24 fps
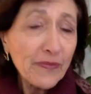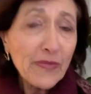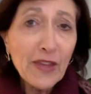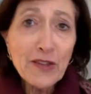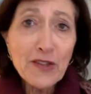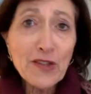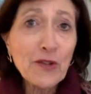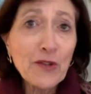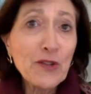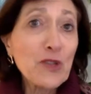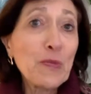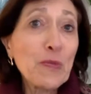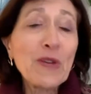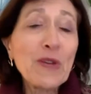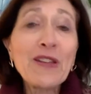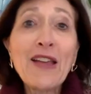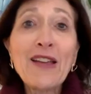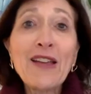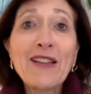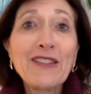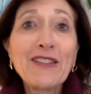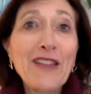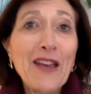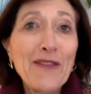So it's been
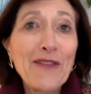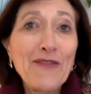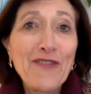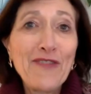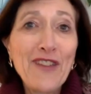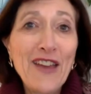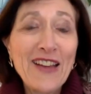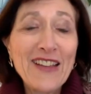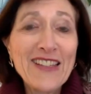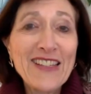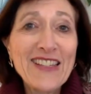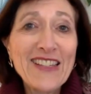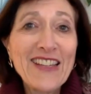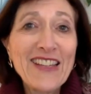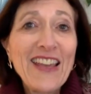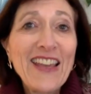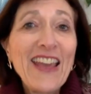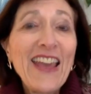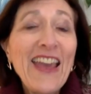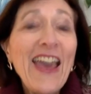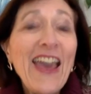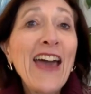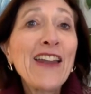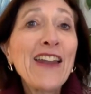like a love fest.
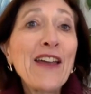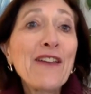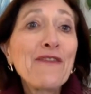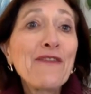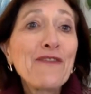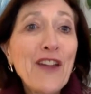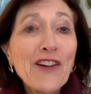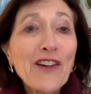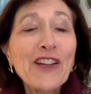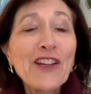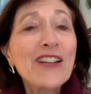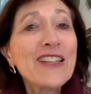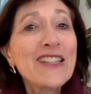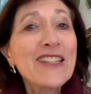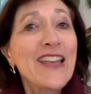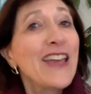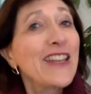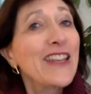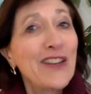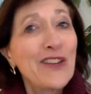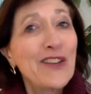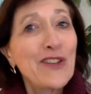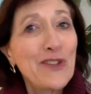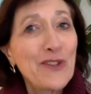And I have very
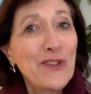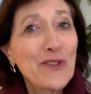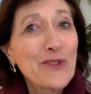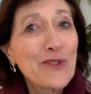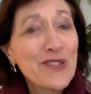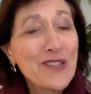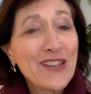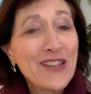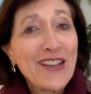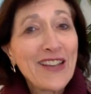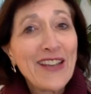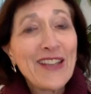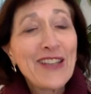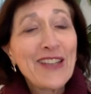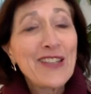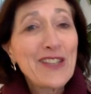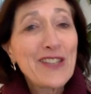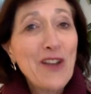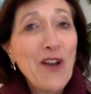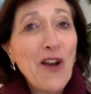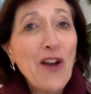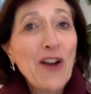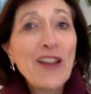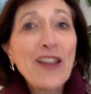exciting news.
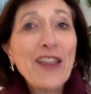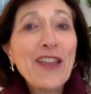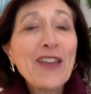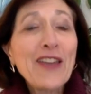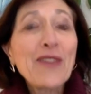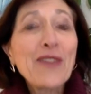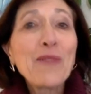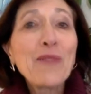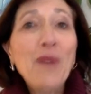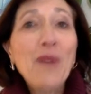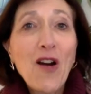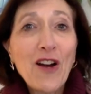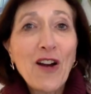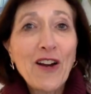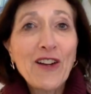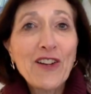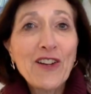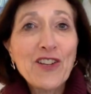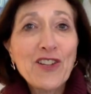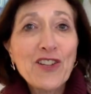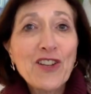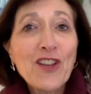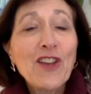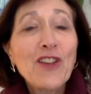Starting in
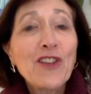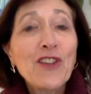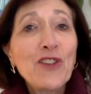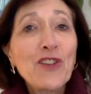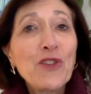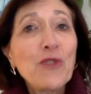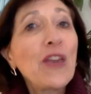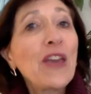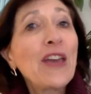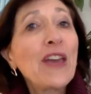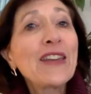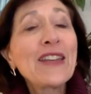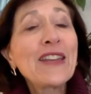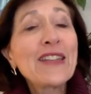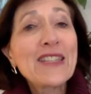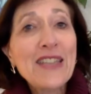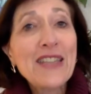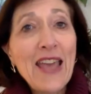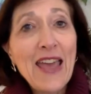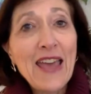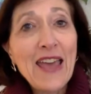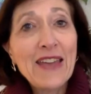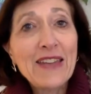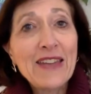March, you can
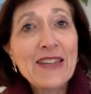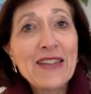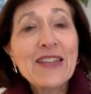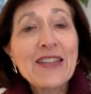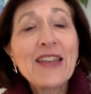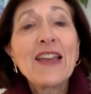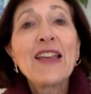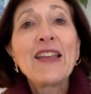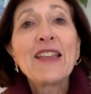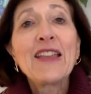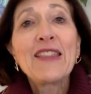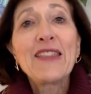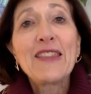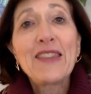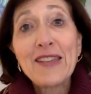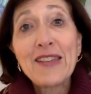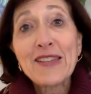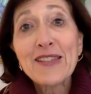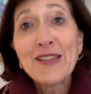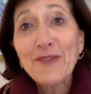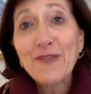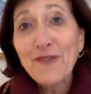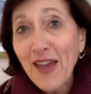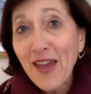attend
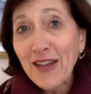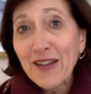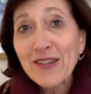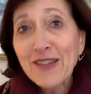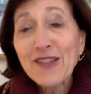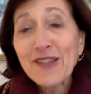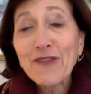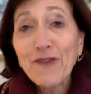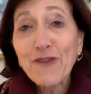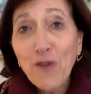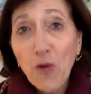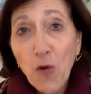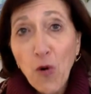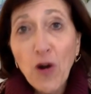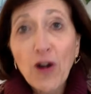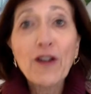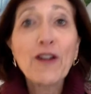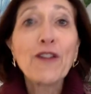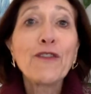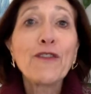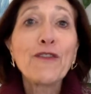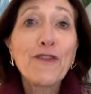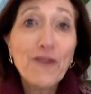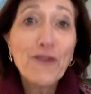these events
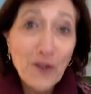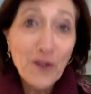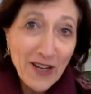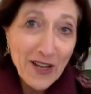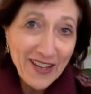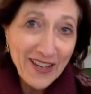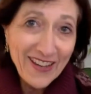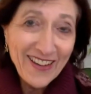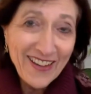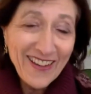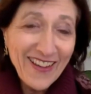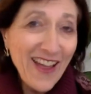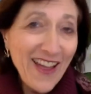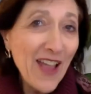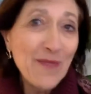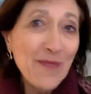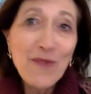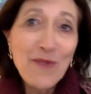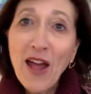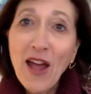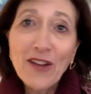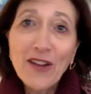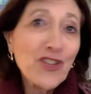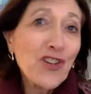for free. I'm
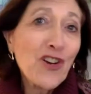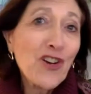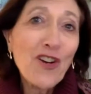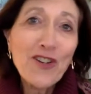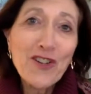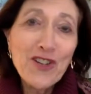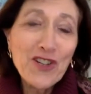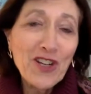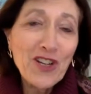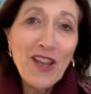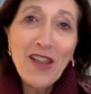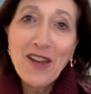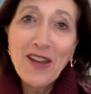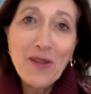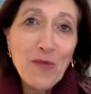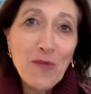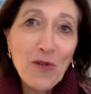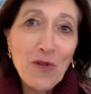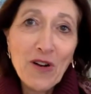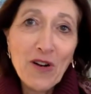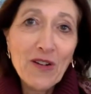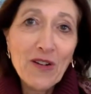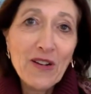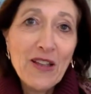not charging
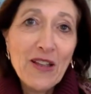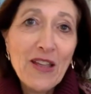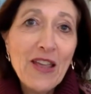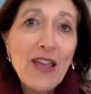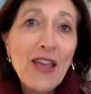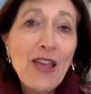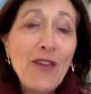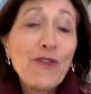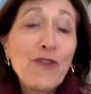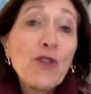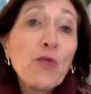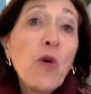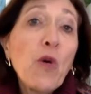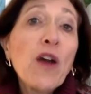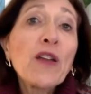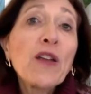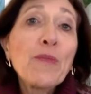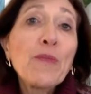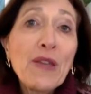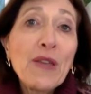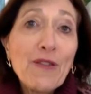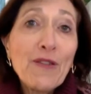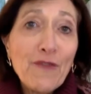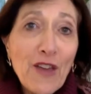anymore. If you want
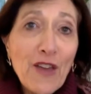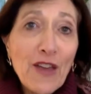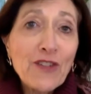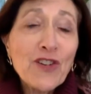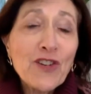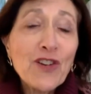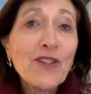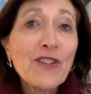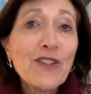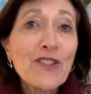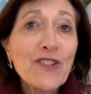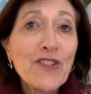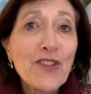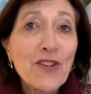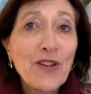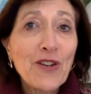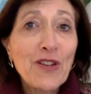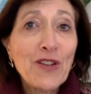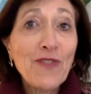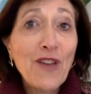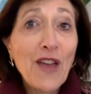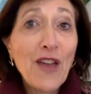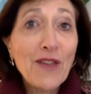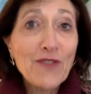to be a vendor, it's
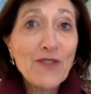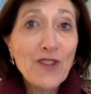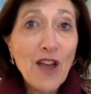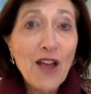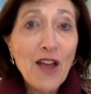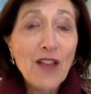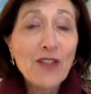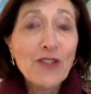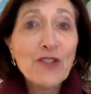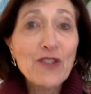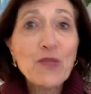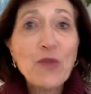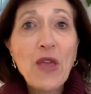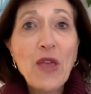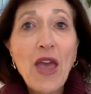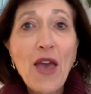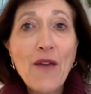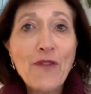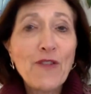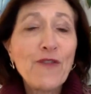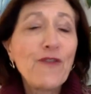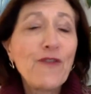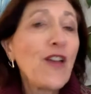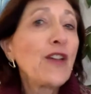thirty-five dollars. We
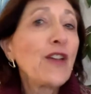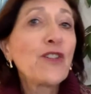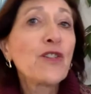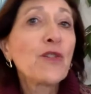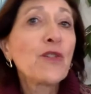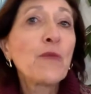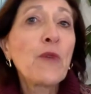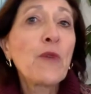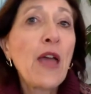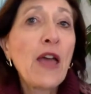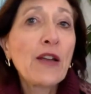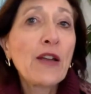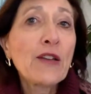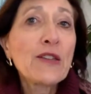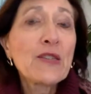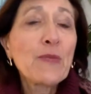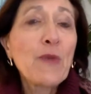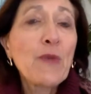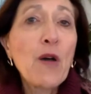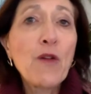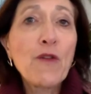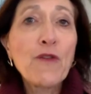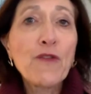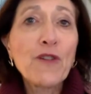have a vendor
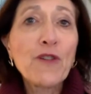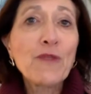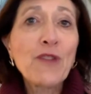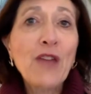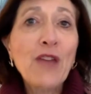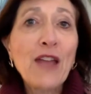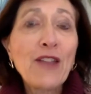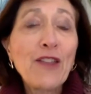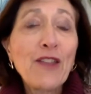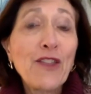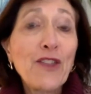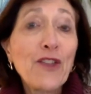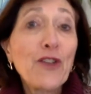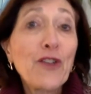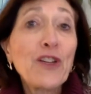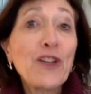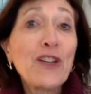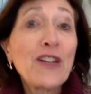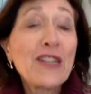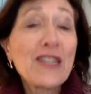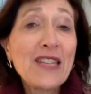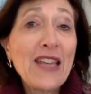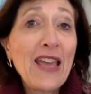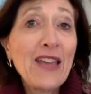expo from nine thirty
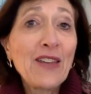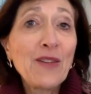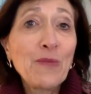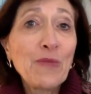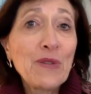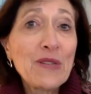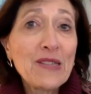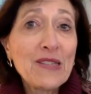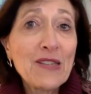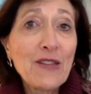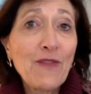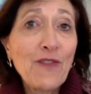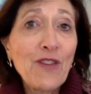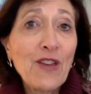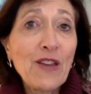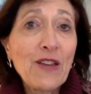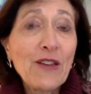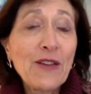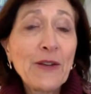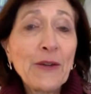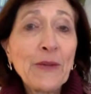to ten Pacific,